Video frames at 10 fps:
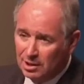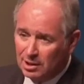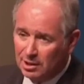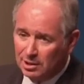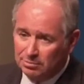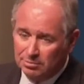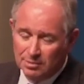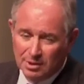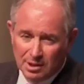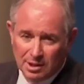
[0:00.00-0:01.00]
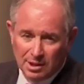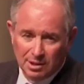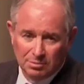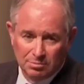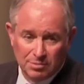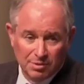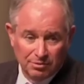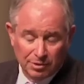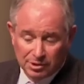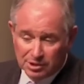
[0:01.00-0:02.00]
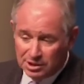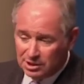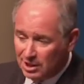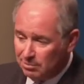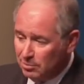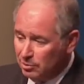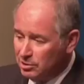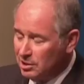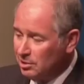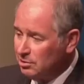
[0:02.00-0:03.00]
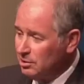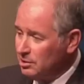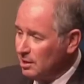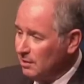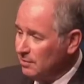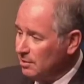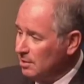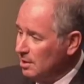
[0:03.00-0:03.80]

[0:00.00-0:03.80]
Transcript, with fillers: the first is that most countries have